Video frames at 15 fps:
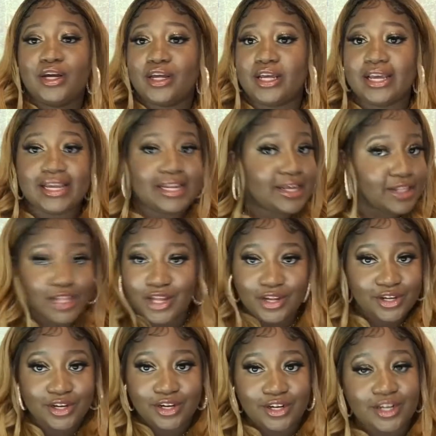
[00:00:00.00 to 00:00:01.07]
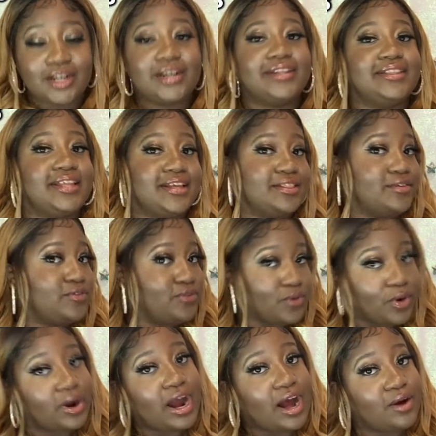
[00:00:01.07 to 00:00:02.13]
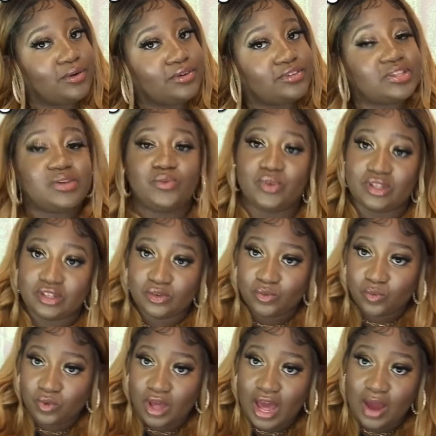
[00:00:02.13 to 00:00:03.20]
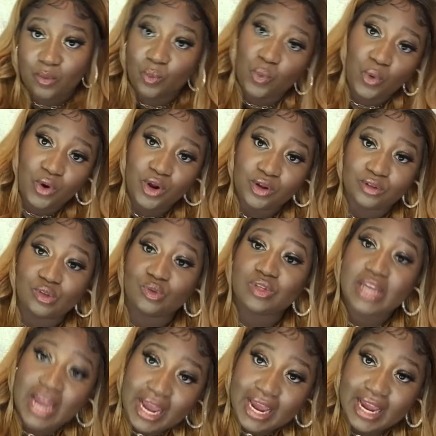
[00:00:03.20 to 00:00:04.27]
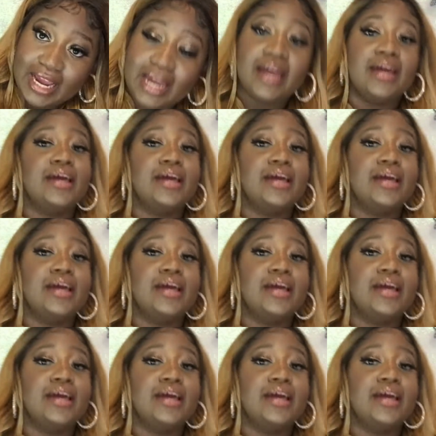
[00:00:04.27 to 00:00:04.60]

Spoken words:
any longer than the 4 hours in which I wore her today.